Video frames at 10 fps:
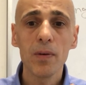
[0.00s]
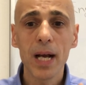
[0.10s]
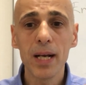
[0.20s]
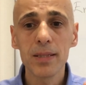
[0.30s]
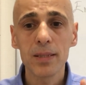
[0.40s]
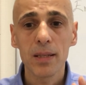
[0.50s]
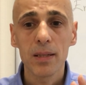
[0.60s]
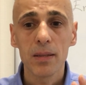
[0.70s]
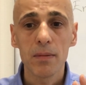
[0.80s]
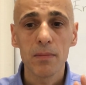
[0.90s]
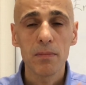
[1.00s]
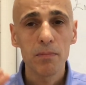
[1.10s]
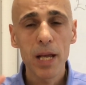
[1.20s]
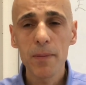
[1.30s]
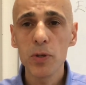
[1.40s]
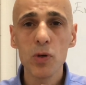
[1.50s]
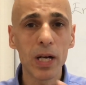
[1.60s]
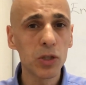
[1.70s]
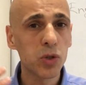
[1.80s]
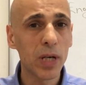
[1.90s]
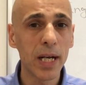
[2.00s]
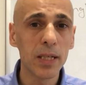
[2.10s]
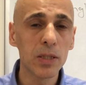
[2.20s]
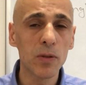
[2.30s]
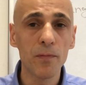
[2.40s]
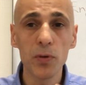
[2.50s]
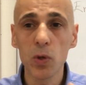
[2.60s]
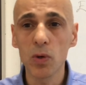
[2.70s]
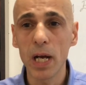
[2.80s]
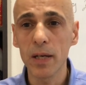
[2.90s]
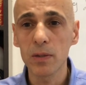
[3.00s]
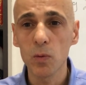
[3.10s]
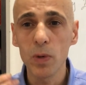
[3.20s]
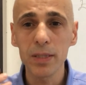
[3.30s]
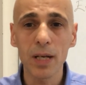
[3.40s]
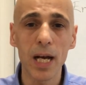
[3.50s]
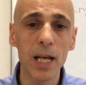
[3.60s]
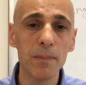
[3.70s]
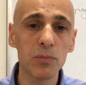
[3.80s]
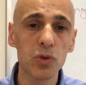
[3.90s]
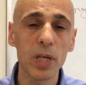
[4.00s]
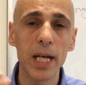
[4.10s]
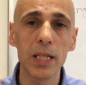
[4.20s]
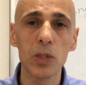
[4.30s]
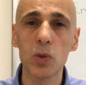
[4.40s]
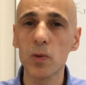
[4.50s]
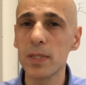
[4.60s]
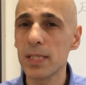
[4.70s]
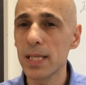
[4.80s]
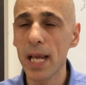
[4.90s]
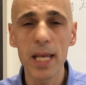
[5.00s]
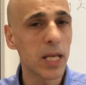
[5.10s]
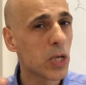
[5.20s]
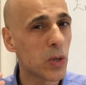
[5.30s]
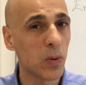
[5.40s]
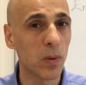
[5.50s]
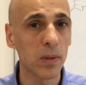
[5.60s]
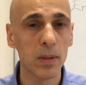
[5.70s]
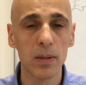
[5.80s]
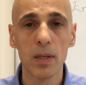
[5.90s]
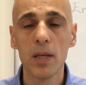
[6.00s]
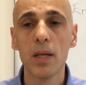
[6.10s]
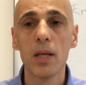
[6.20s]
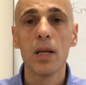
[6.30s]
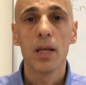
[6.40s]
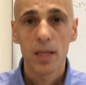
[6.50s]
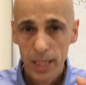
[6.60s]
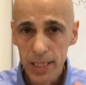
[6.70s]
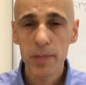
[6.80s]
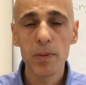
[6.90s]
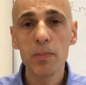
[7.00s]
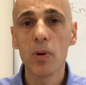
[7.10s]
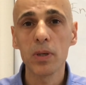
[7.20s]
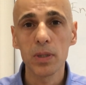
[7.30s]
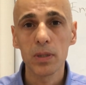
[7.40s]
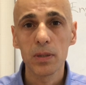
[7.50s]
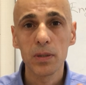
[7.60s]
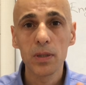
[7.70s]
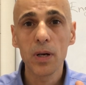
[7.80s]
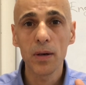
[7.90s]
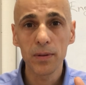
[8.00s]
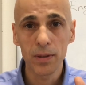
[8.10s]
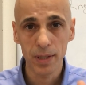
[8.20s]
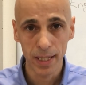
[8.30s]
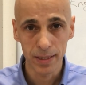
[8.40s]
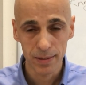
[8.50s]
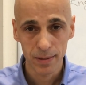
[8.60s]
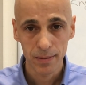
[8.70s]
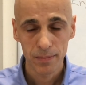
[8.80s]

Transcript: Guys, maybe you are trying to figure out what I am trying to say you. Let's be more concrete.